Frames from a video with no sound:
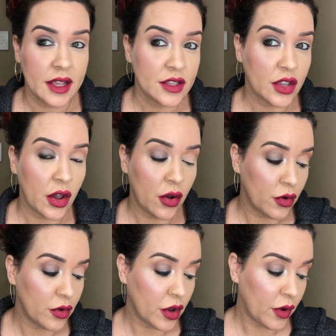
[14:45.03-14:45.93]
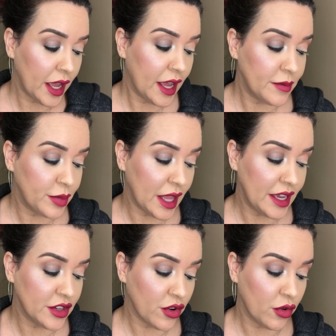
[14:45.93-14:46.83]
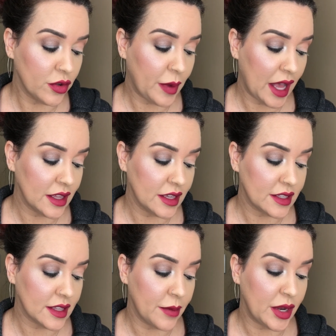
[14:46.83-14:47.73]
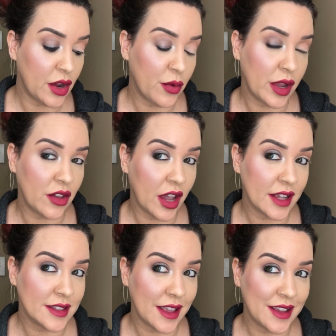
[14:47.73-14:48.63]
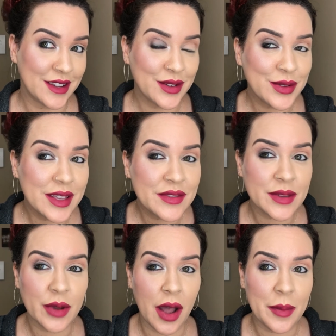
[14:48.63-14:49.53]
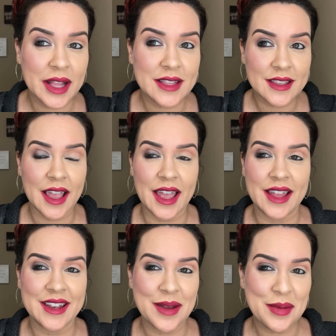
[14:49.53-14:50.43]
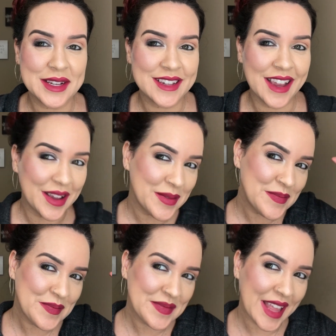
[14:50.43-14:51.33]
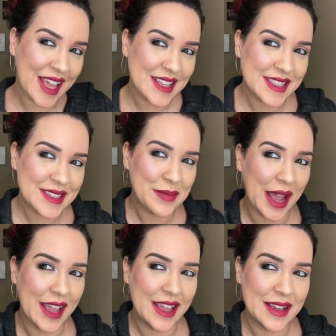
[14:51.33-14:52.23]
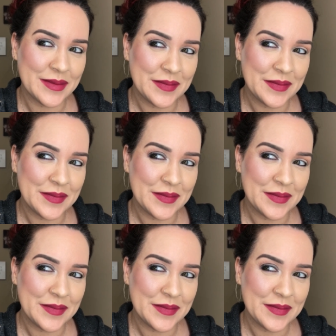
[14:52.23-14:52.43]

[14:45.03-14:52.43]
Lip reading: So go ahead, play in your old palettes. Let me know what you guys think too. Leave some comments, and I appreciate you. Thanks, bye.